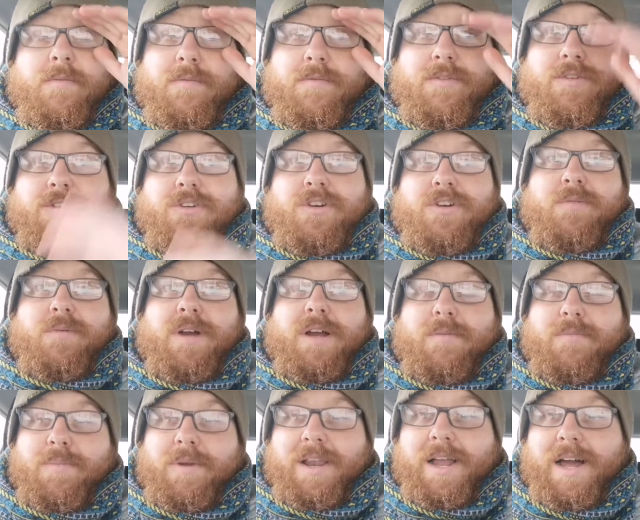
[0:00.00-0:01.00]
Talk
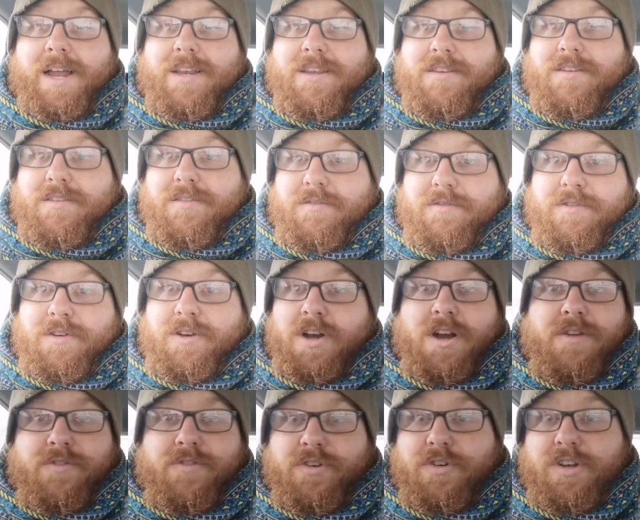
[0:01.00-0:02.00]
about plans for
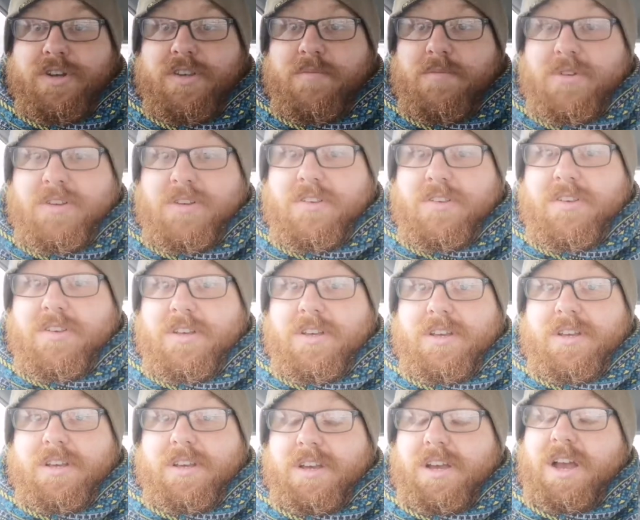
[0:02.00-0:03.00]
over Christmas,
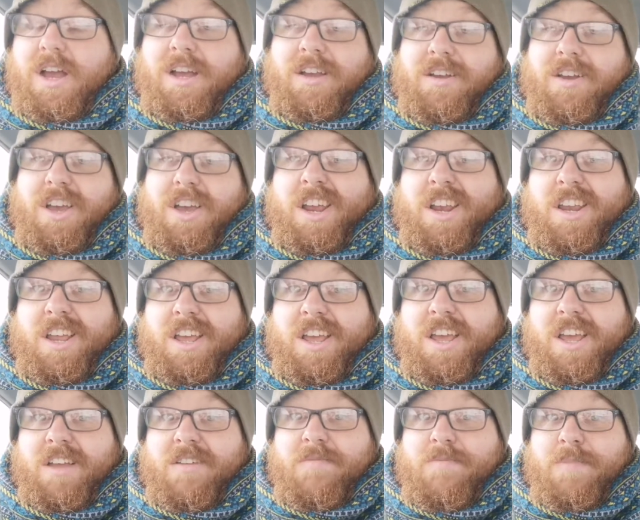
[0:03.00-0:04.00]
and
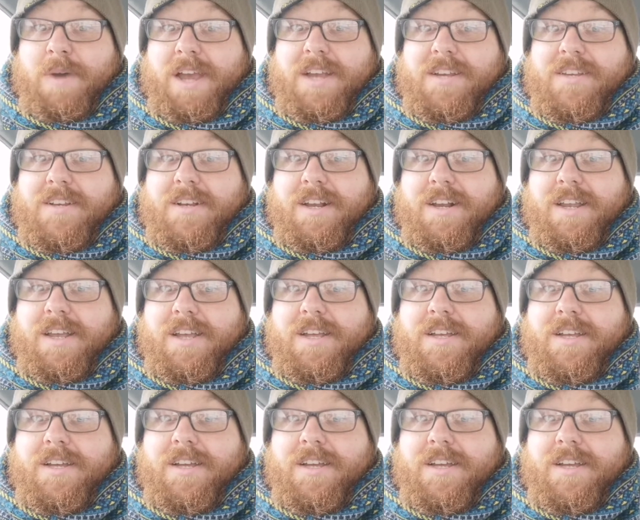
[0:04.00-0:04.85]
basically